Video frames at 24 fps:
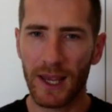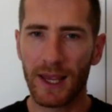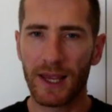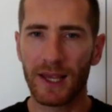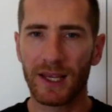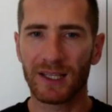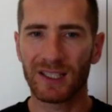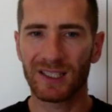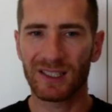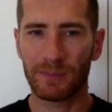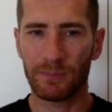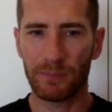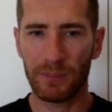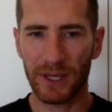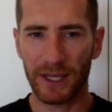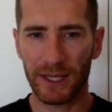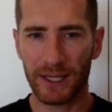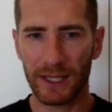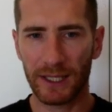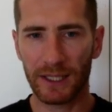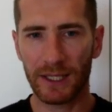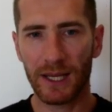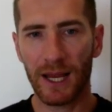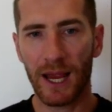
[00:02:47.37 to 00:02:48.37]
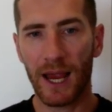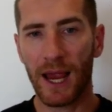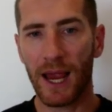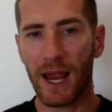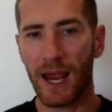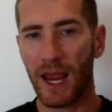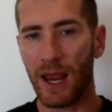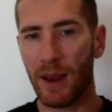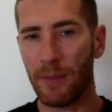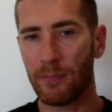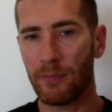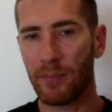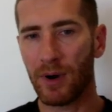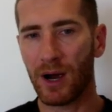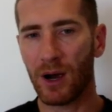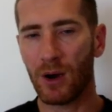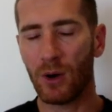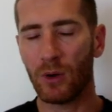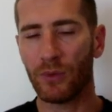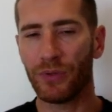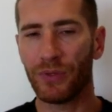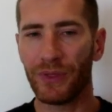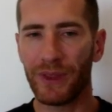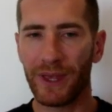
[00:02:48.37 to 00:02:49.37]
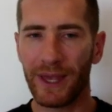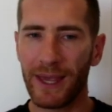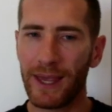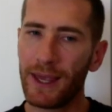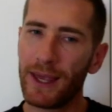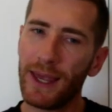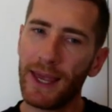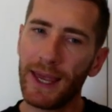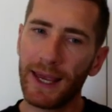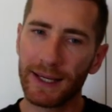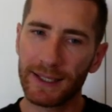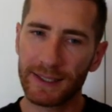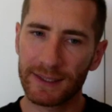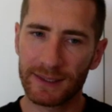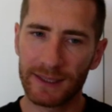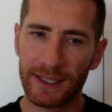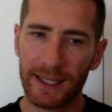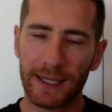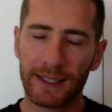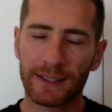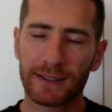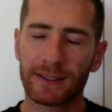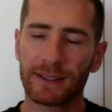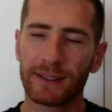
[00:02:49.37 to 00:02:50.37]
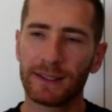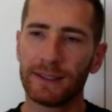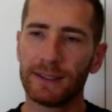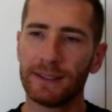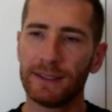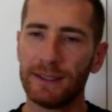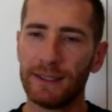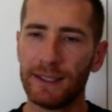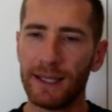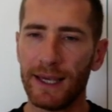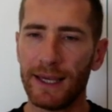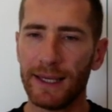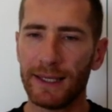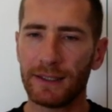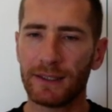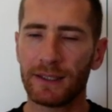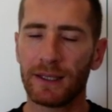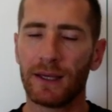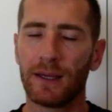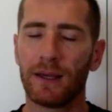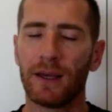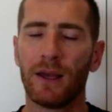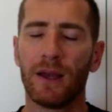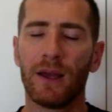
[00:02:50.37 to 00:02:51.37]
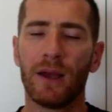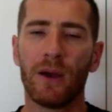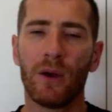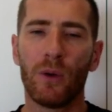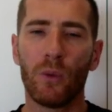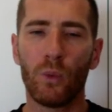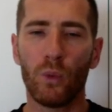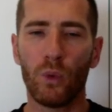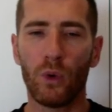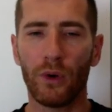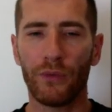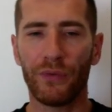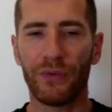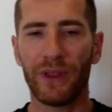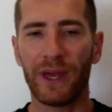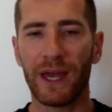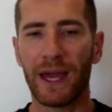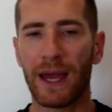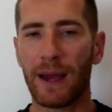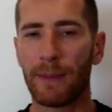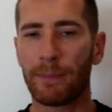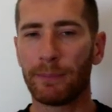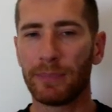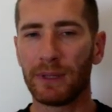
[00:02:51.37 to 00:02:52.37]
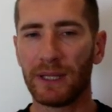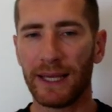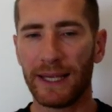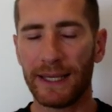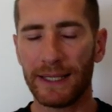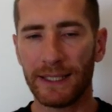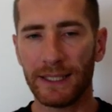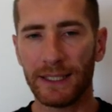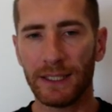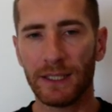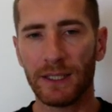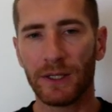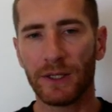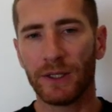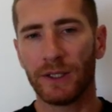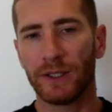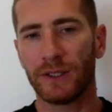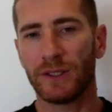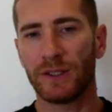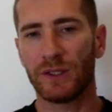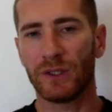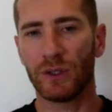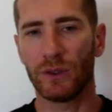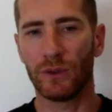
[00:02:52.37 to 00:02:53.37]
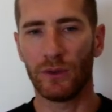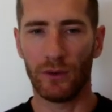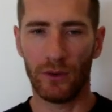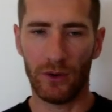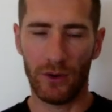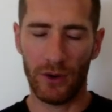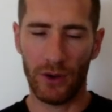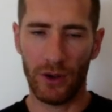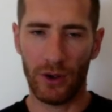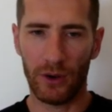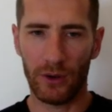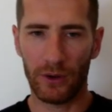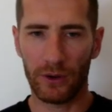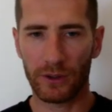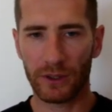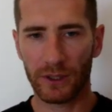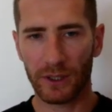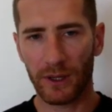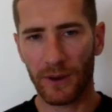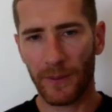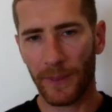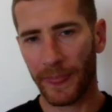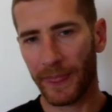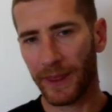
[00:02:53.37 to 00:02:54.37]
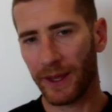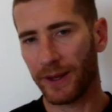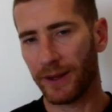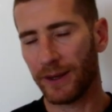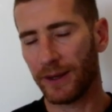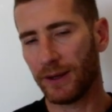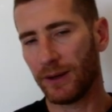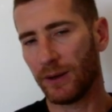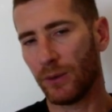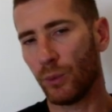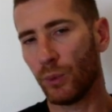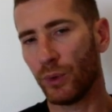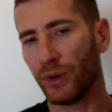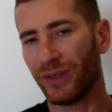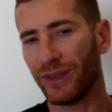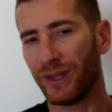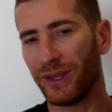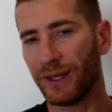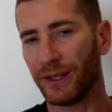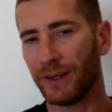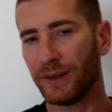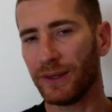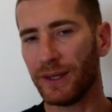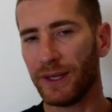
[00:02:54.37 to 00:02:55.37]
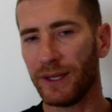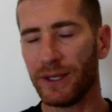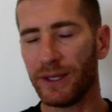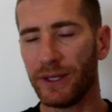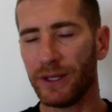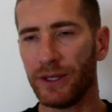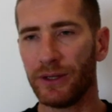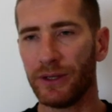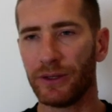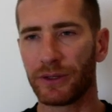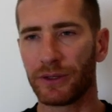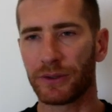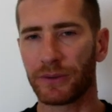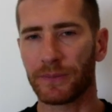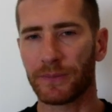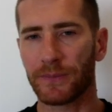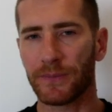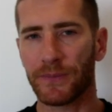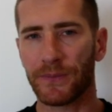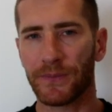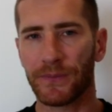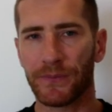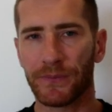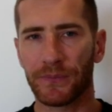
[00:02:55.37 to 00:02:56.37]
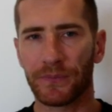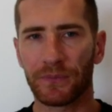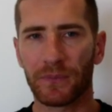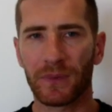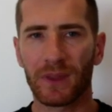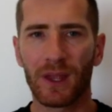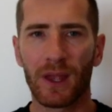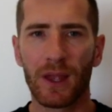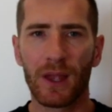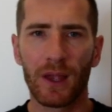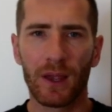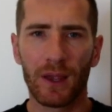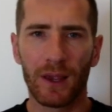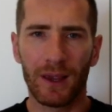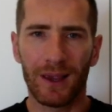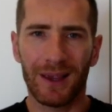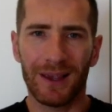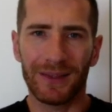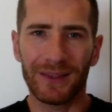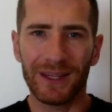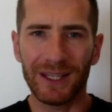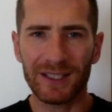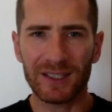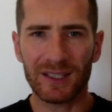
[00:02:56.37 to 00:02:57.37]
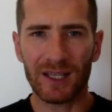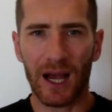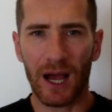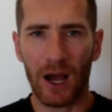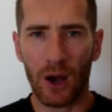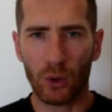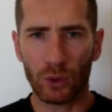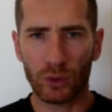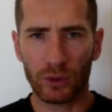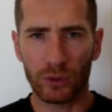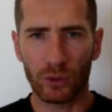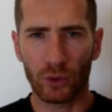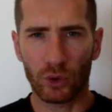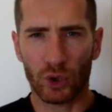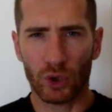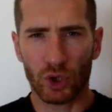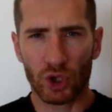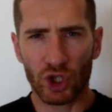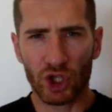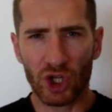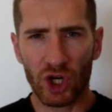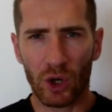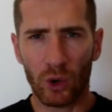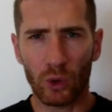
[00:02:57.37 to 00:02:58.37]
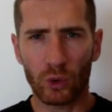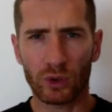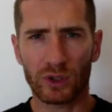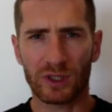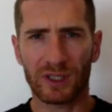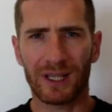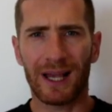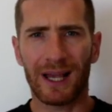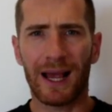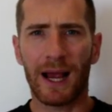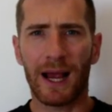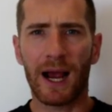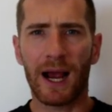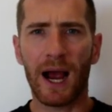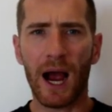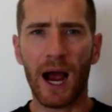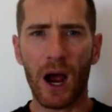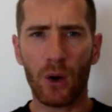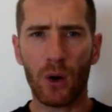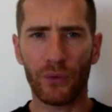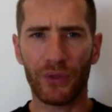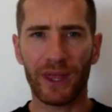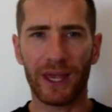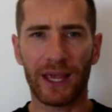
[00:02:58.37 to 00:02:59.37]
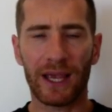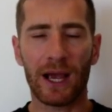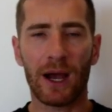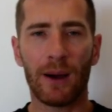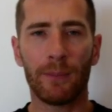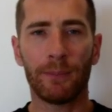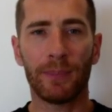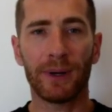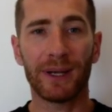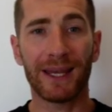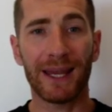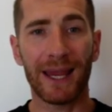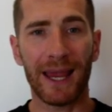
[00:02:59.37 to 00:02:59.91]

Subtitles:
speaking about the exact data, what they are planning to earn within the year. This outlook shows how the company